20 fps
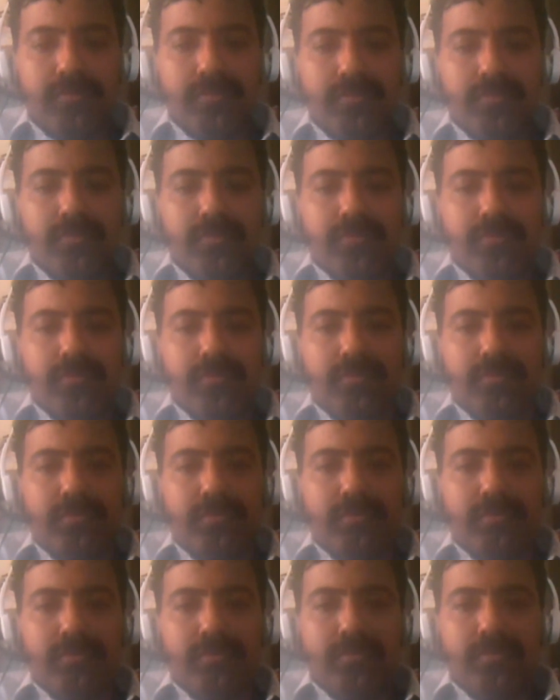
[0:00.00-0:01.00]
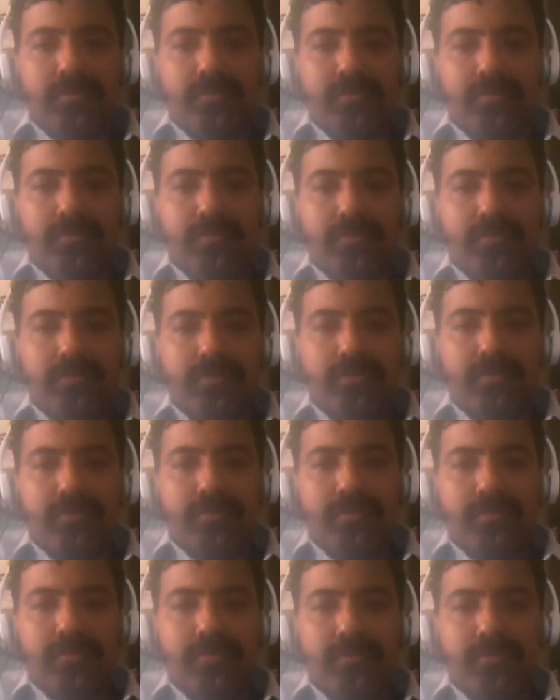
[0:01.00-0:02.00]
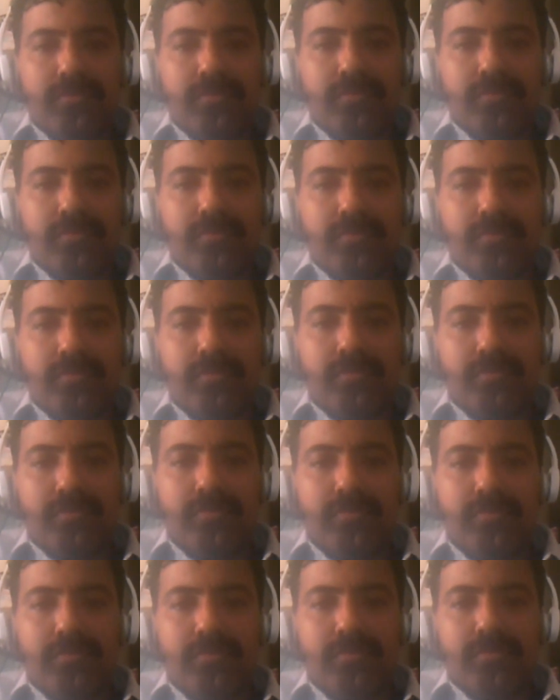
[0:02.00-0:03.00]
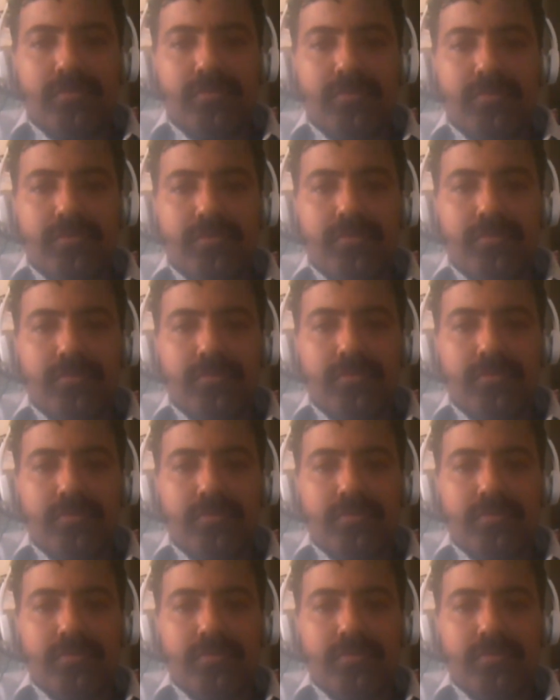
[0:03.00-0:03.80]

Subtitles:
No one is speaking in this clip.